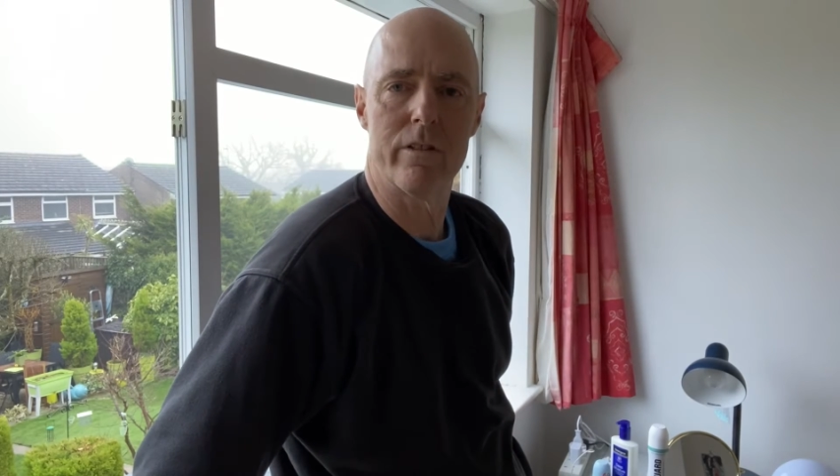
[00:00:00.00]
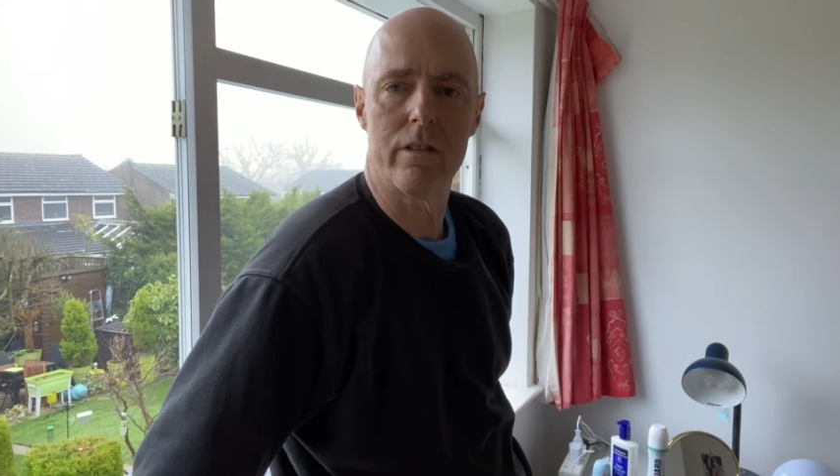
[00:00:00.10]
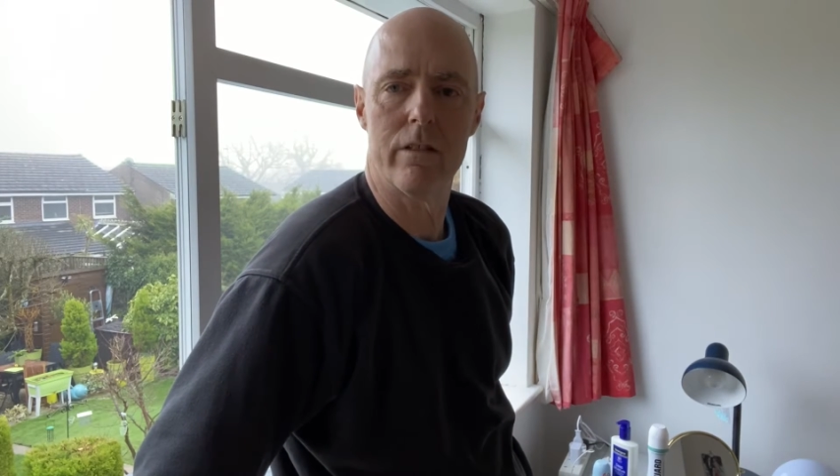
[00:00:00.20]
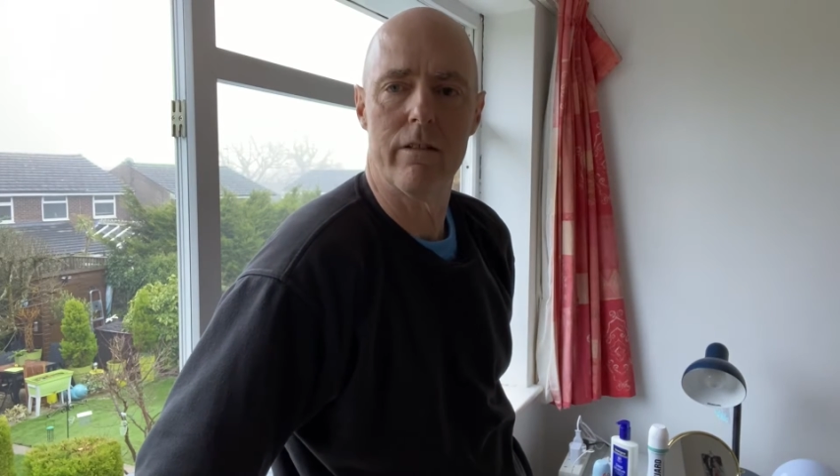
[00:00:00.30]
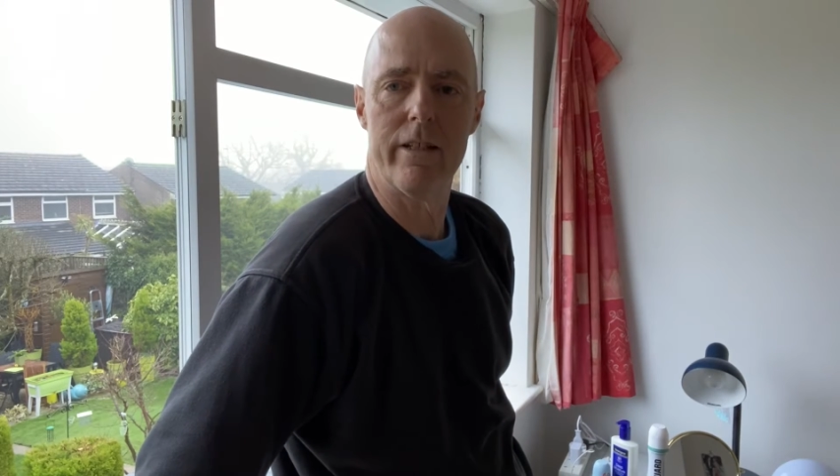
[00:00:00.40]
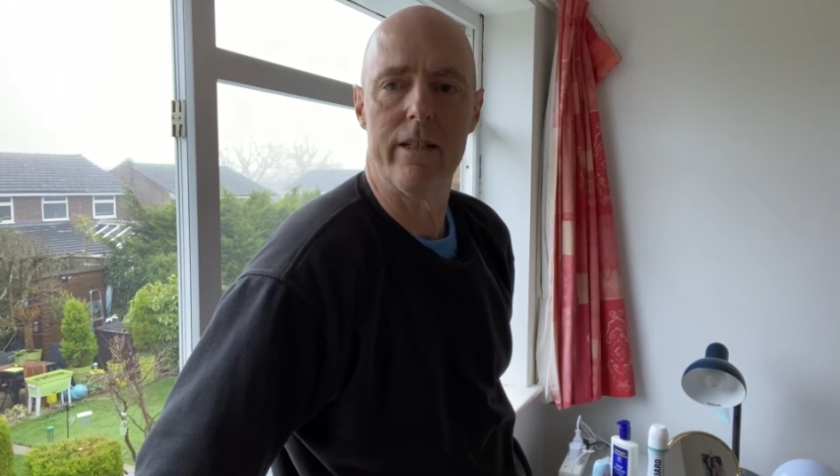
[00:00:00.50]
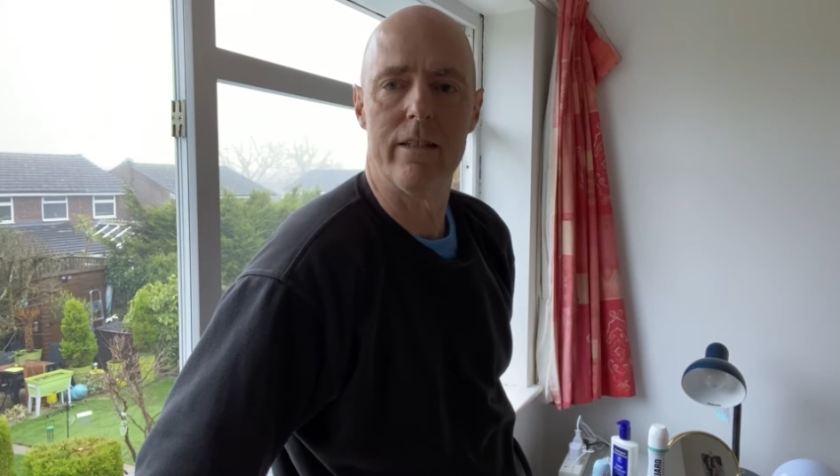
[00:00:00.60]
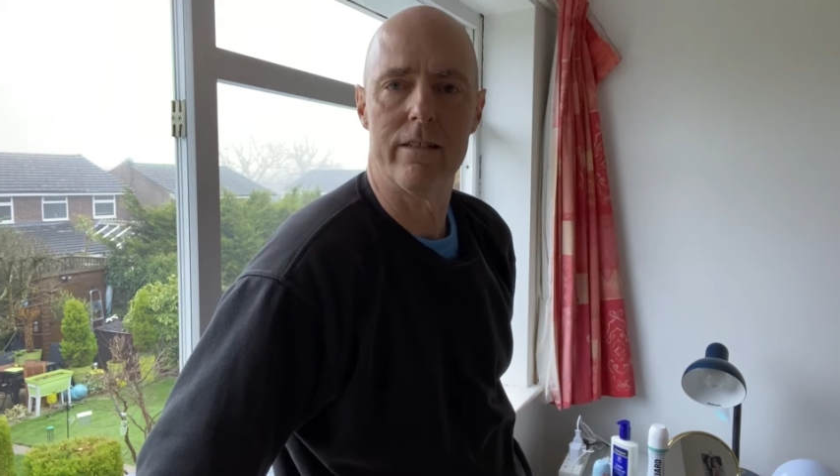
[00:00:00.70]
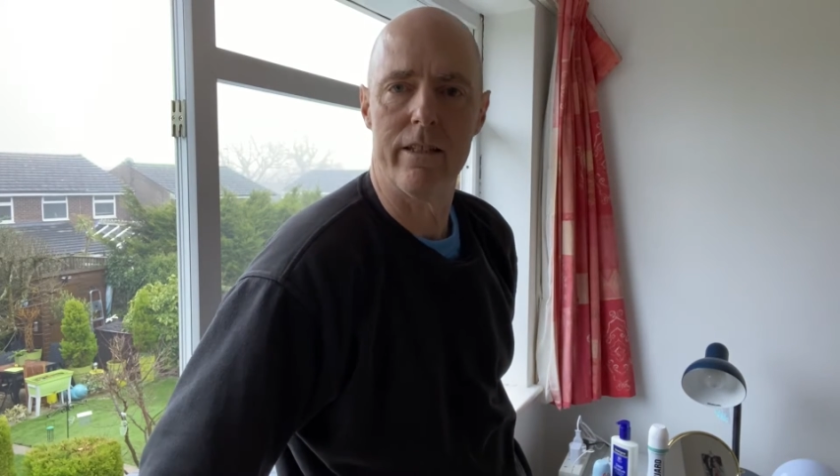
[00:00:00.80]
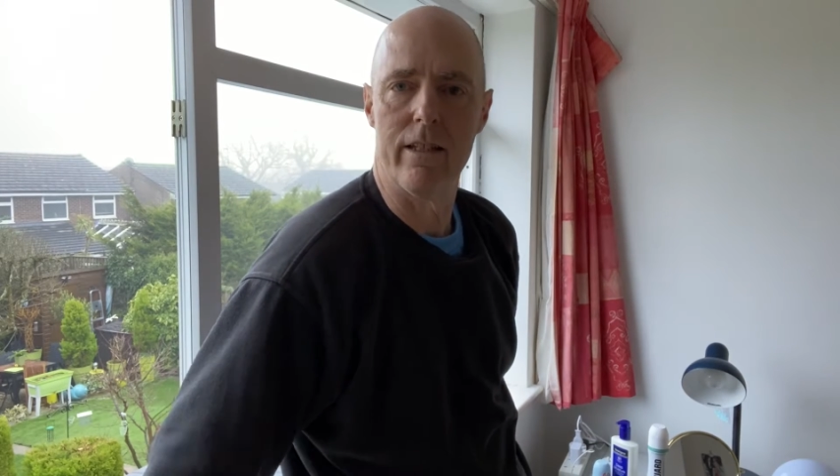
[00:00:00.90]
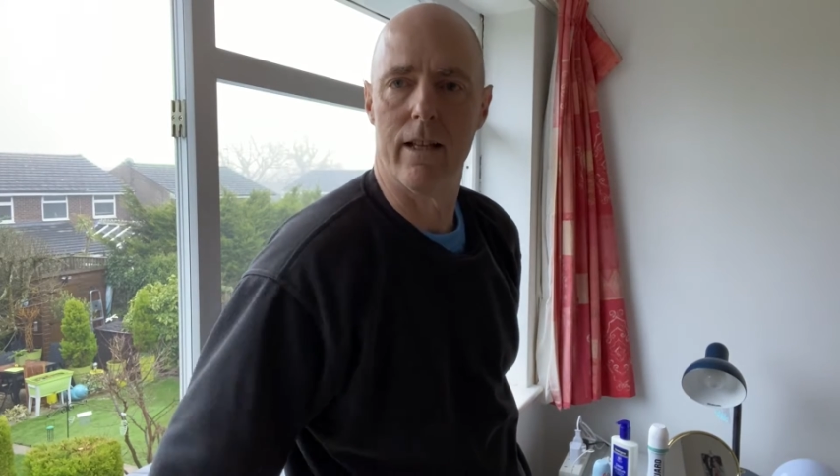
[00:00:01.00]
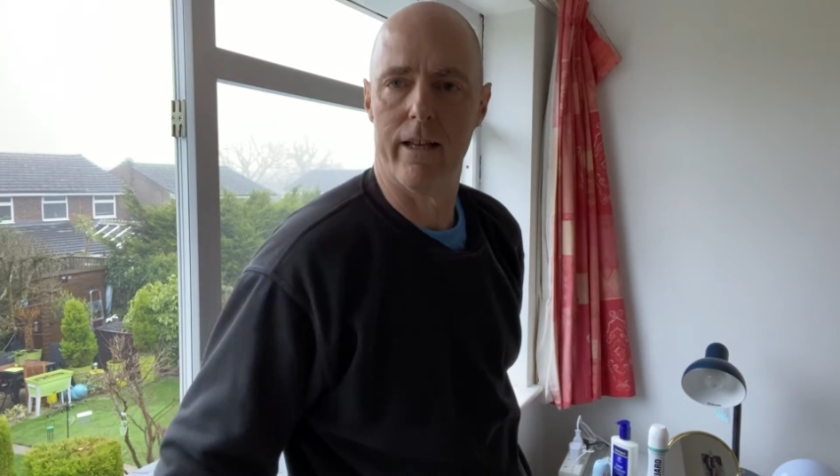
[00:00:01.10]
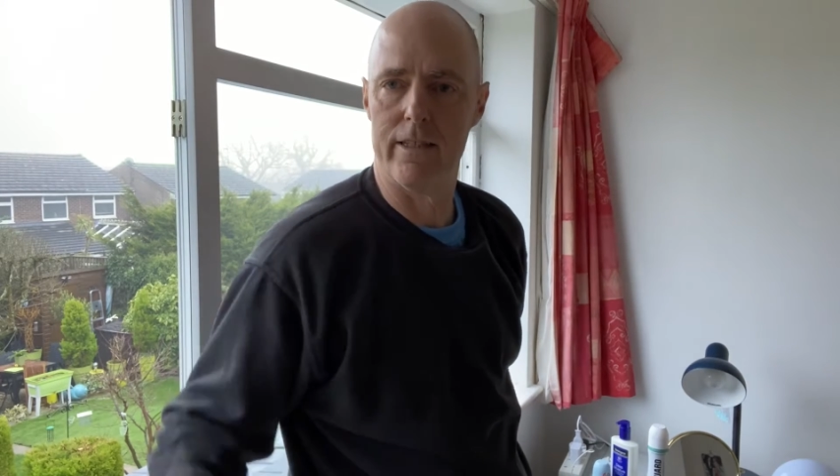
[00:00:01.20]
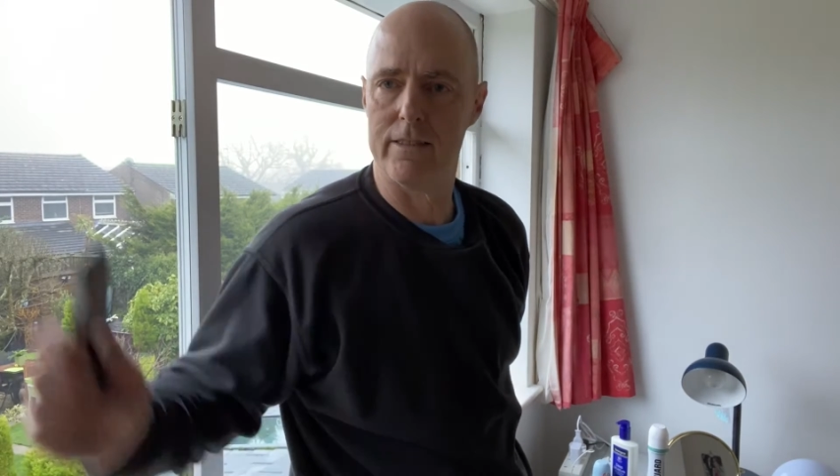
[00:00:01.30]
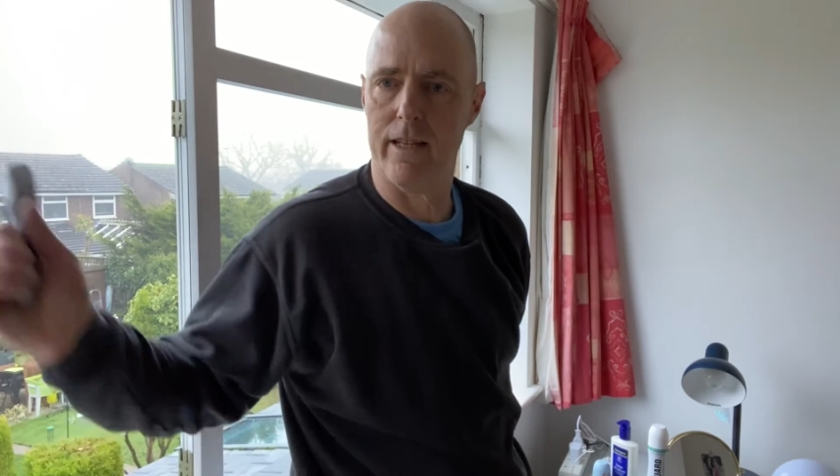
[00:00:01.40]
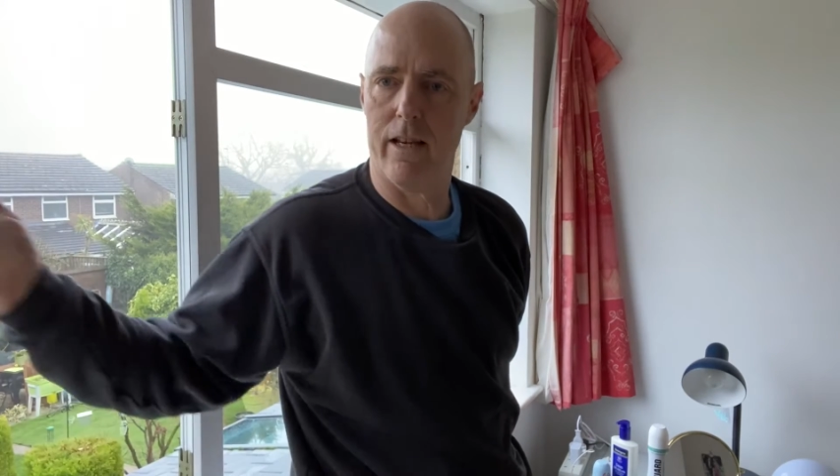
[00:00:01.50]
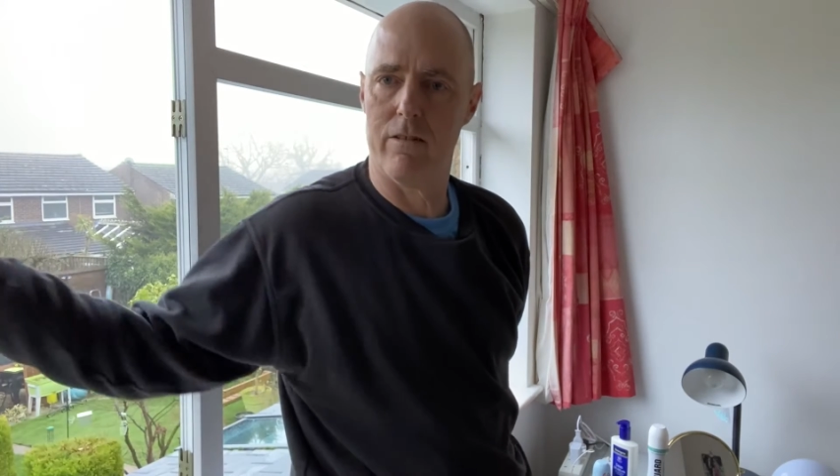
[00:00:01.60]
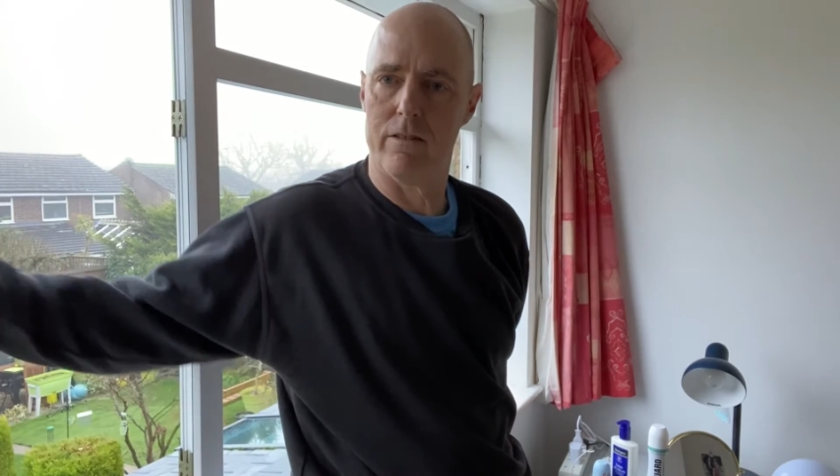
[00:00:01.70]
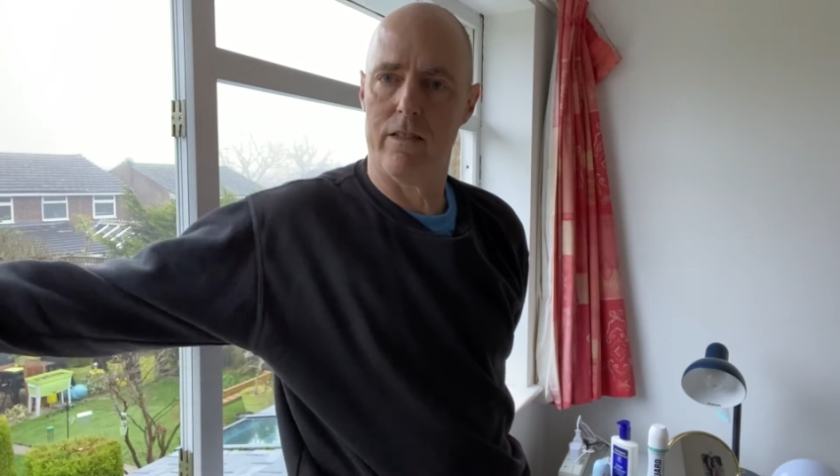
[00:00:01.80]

totally deglazed now,